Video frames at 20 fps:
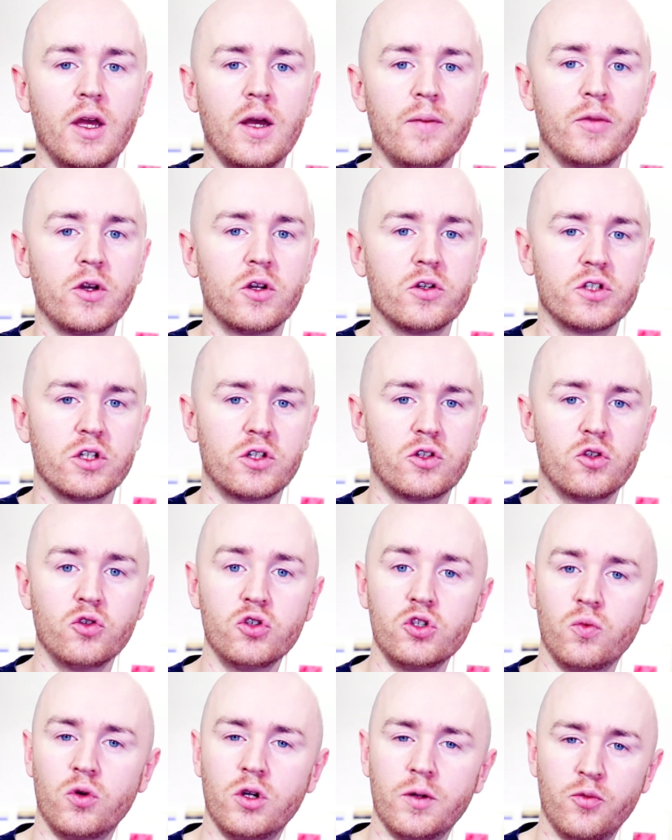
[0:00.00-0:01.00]
because it
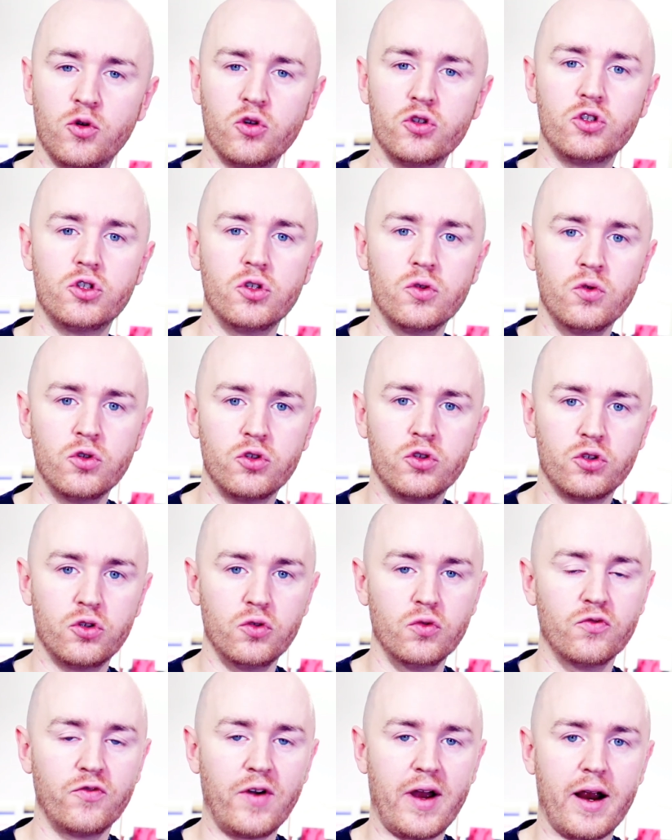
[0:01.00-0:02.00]
doesn't want to push you
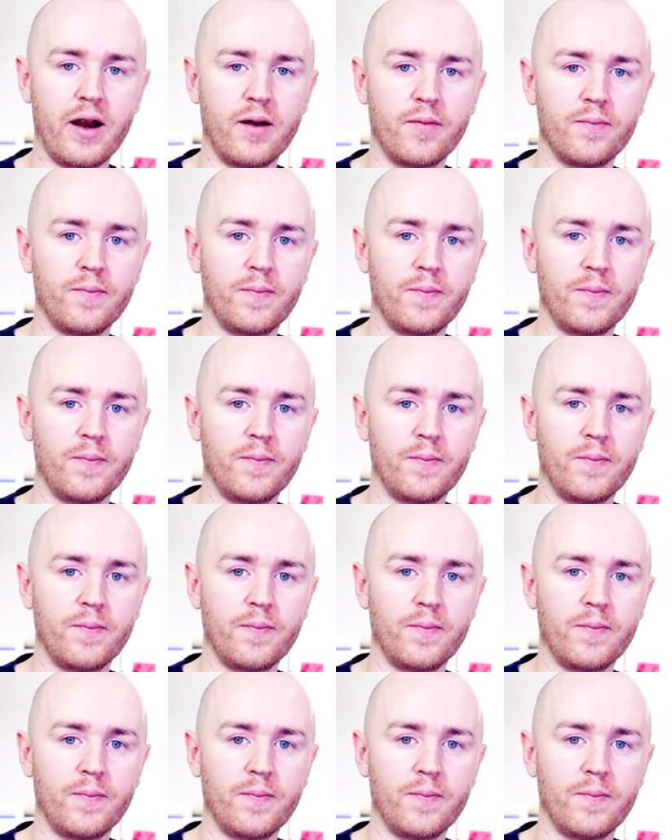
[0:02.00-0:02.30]
too far.